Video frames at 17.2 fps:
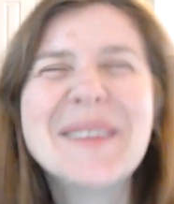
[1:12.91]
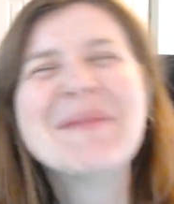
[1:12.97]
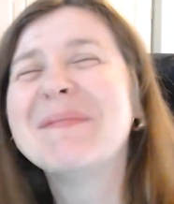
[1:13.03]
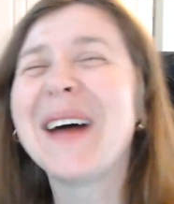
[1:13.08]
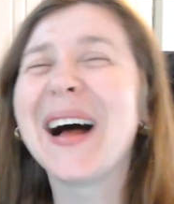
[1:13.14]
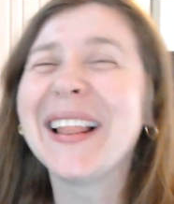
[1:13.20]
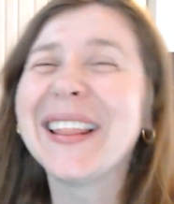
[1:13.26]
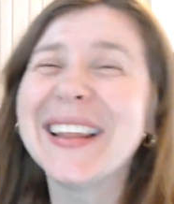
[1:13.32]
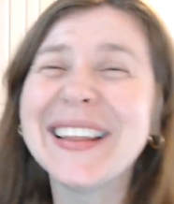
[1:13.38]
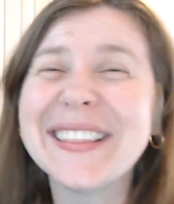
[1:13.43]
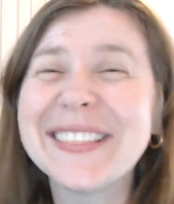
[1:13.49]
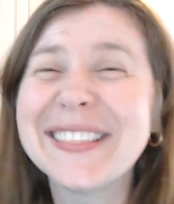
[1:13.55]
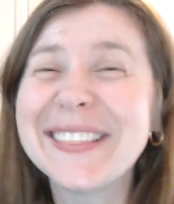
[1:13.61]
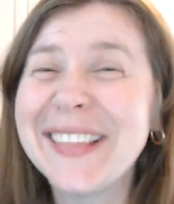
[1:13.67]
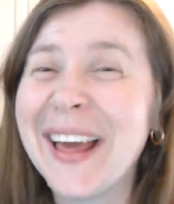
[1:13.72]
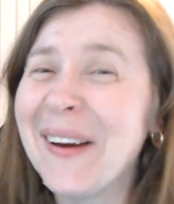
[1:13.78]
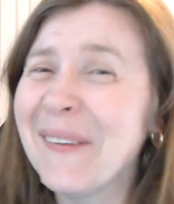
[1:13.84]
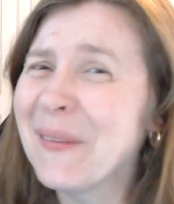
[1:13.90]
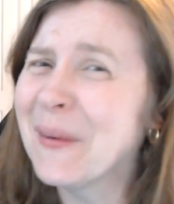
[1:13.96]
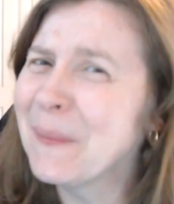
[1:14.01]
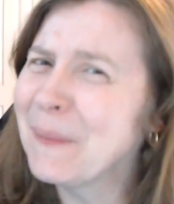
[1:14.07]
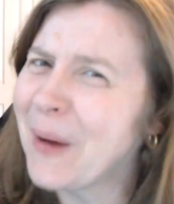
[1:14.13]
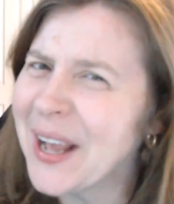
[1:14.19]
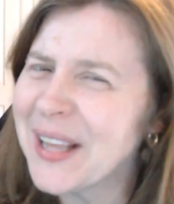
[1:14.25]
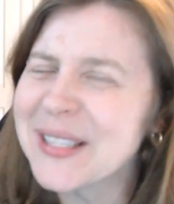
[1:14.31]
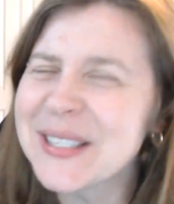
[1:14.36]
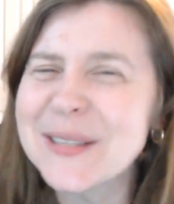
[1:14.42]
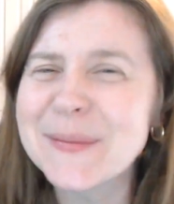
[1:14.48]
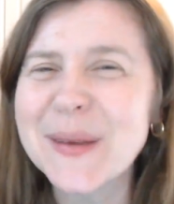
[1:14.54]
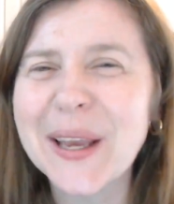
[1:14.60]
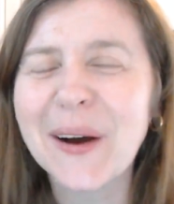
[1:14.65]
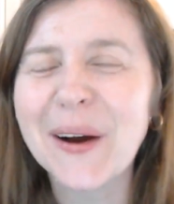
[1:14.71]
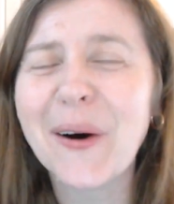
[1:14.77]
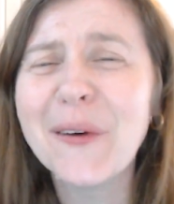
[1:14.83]
Mullet, that reminds
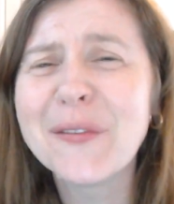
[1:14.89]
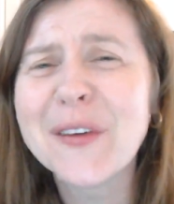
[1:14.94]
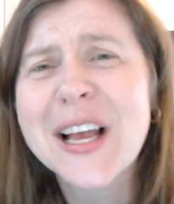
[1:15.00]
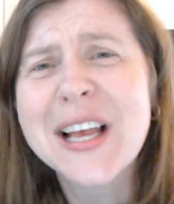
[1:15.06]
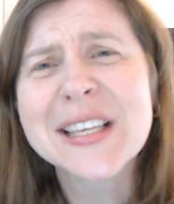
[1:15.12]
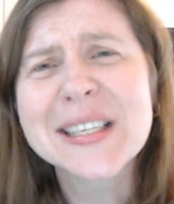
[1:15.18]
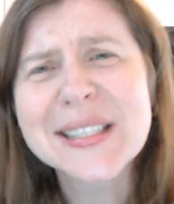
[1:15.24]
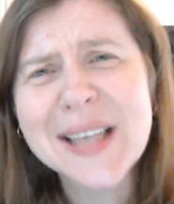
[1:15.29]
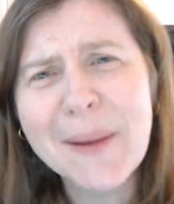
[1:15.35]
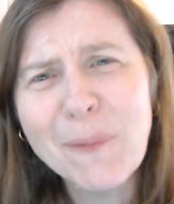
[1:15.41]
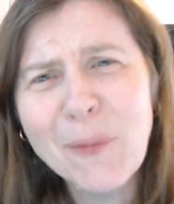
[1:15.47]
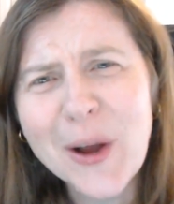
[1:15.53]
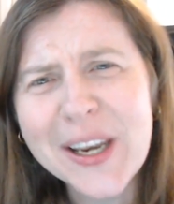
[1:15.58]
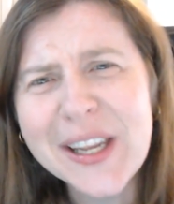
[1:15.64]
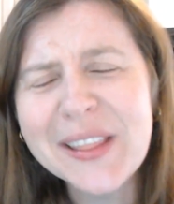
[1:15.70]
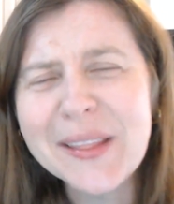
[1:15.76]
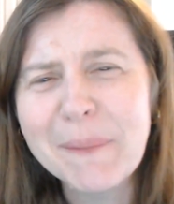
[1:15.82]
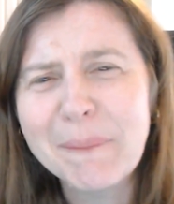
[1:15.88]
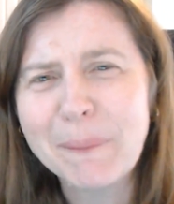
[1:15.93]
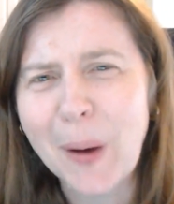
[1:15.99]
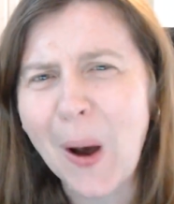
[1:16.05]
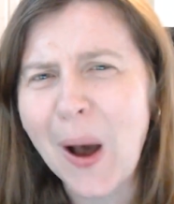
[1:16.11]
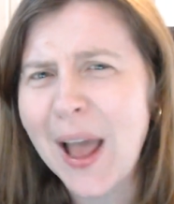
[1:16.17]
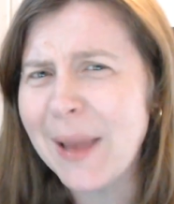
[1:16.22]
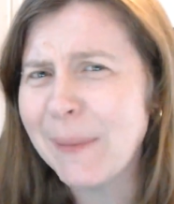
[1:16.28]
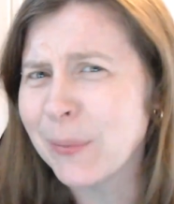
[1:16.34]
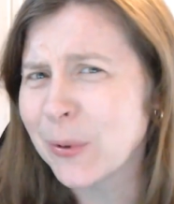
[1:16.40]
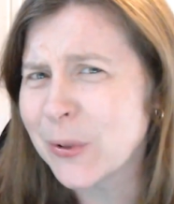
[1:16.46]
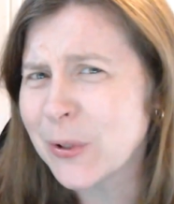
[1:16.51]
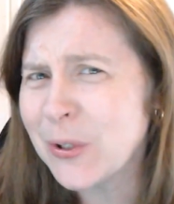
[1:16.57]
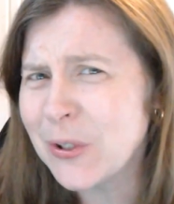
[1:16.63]
me of someone in the Bible.